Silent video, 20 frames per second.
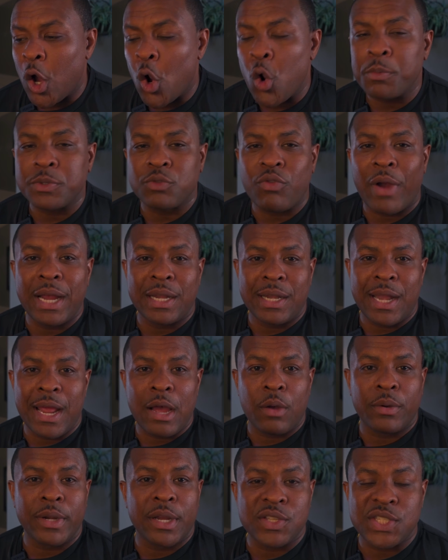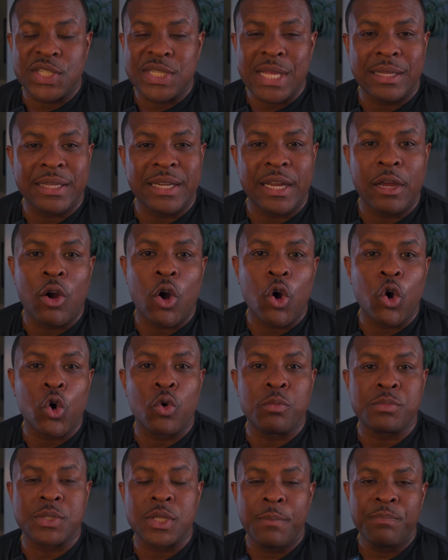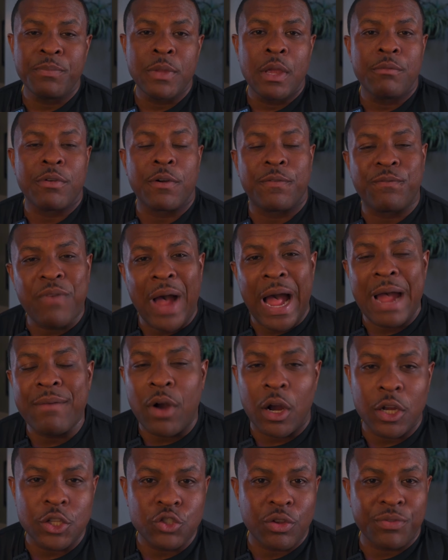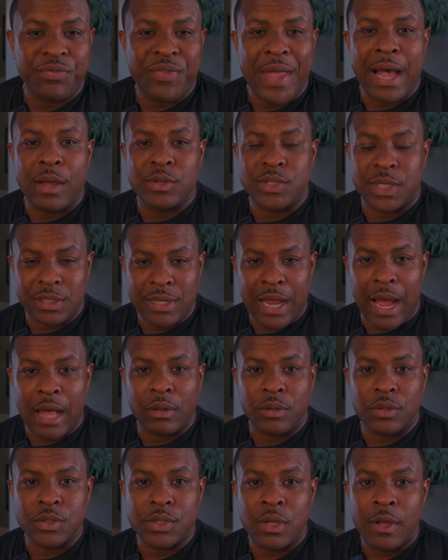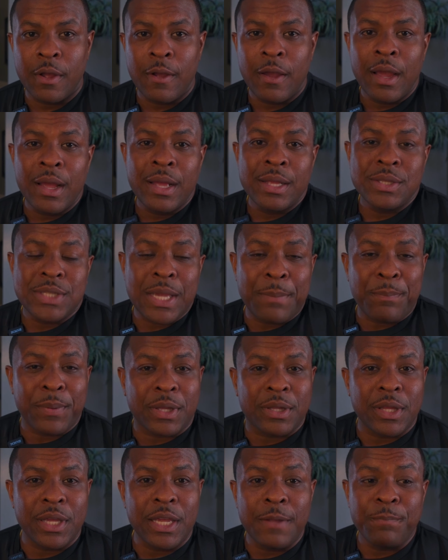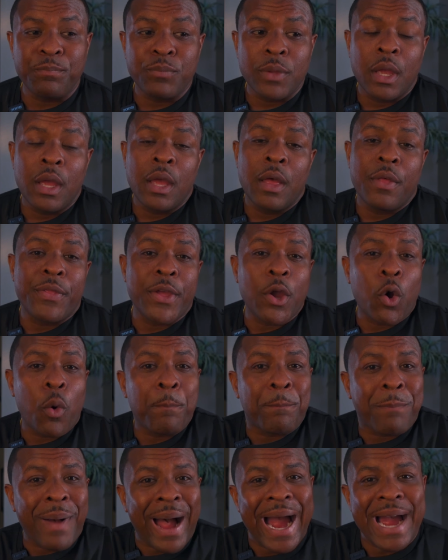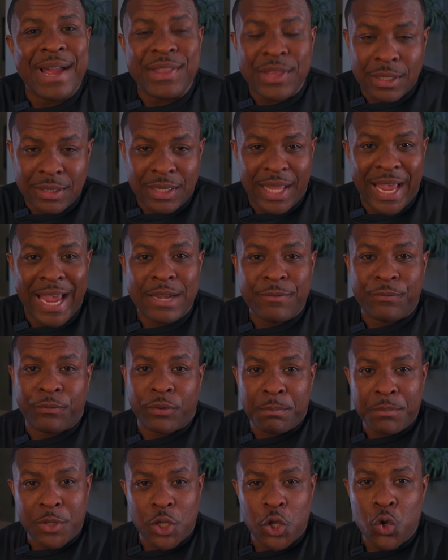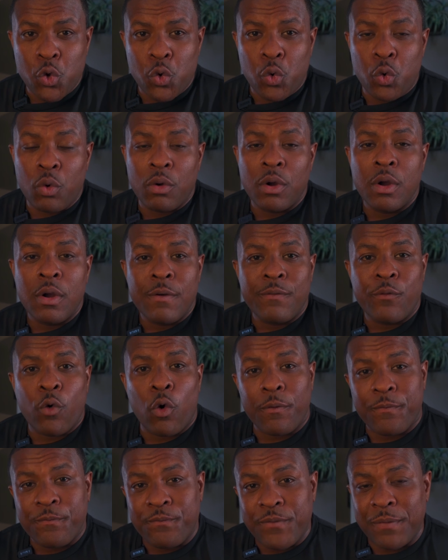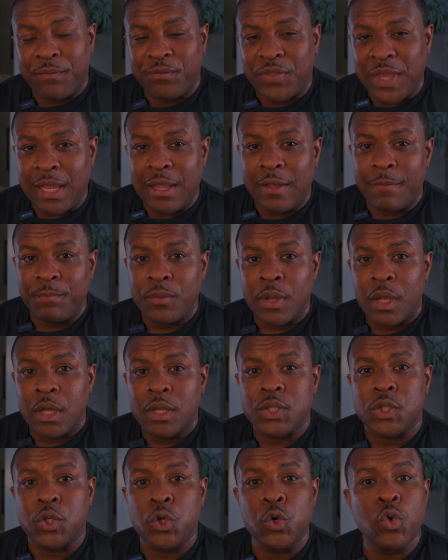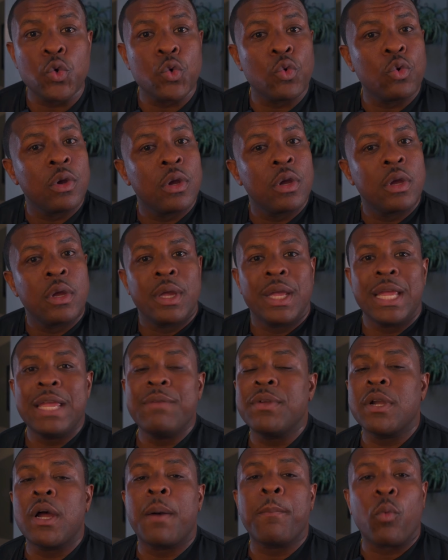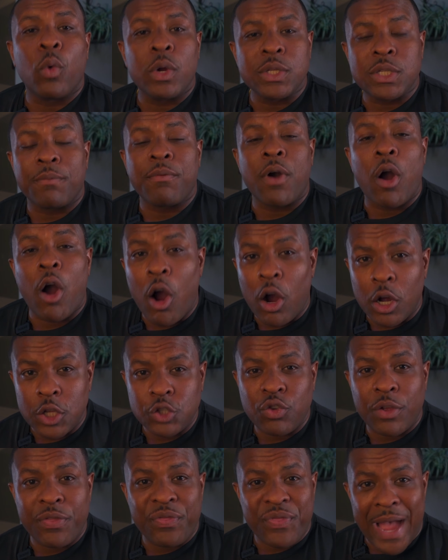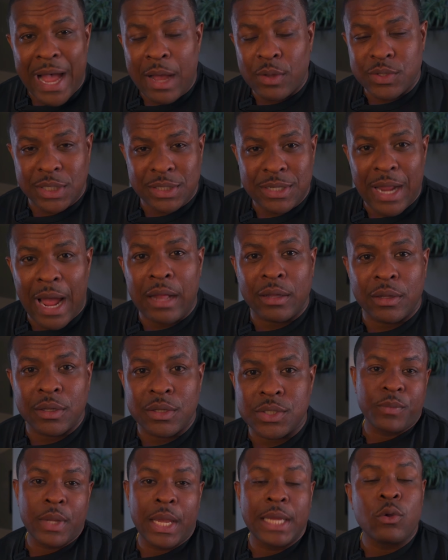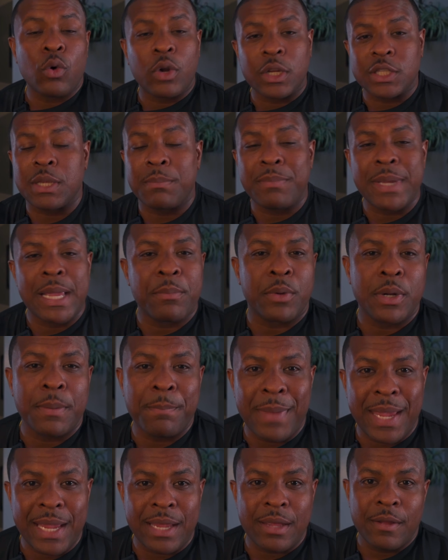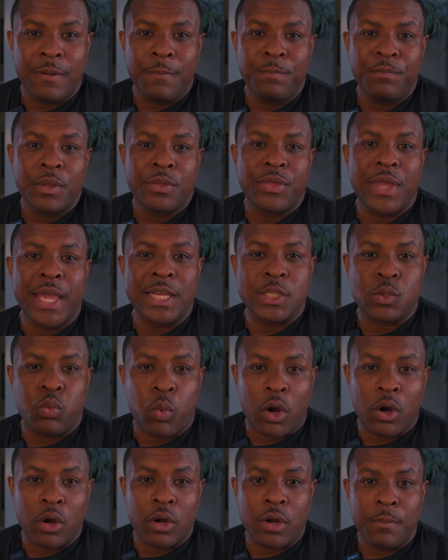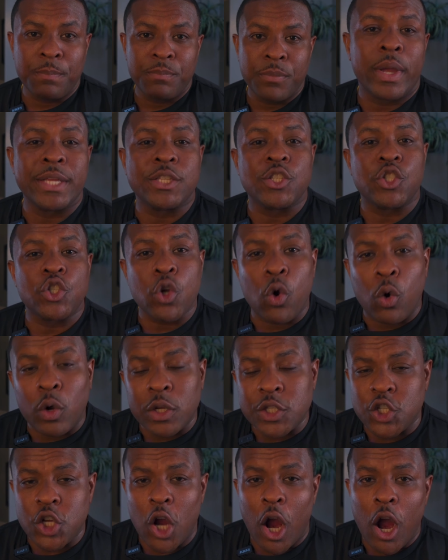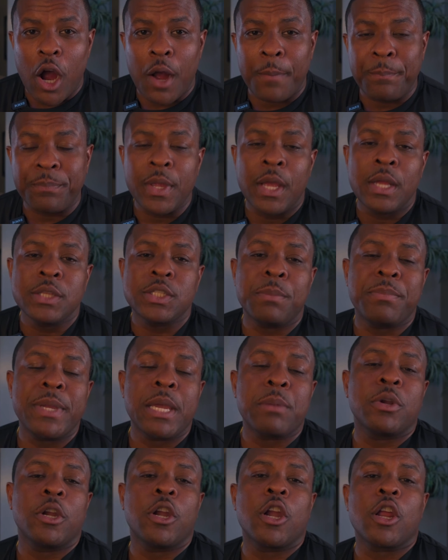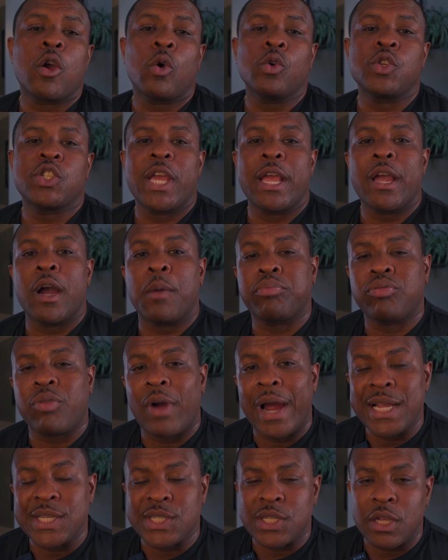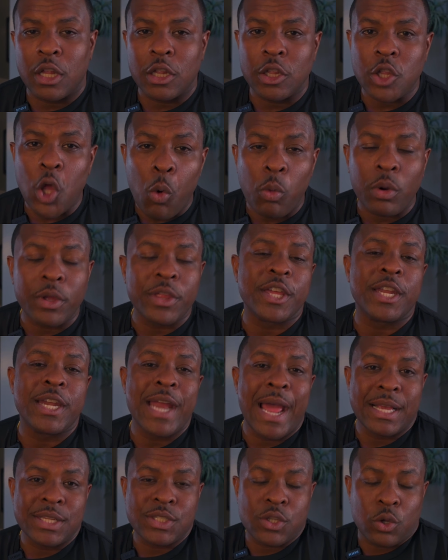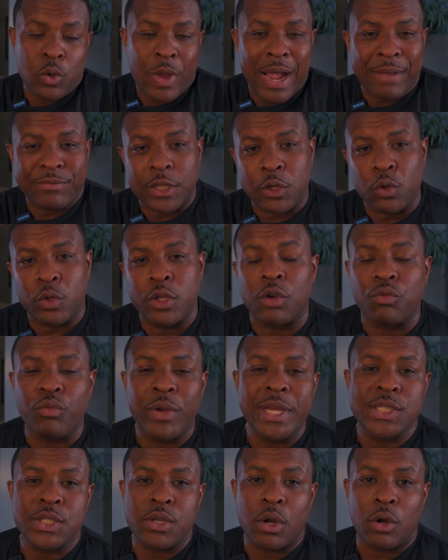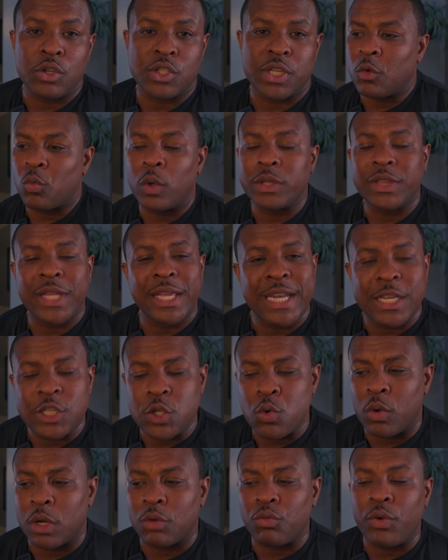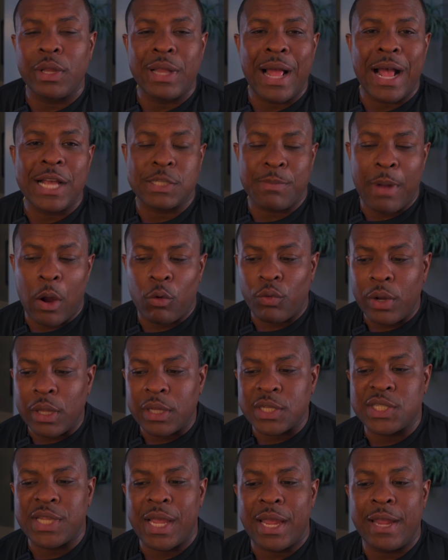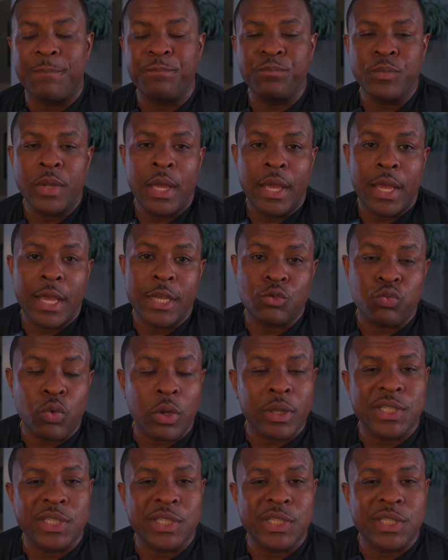homes right now and they're selling their homes for $500,000. Typically, they'll buy the land from you for $50,000 to even upwards of $100,000 in order to be able to make things work. It's your job to be able to negotiate a price lower than that. So you have to do your research. One thing that you want to realize about real estate is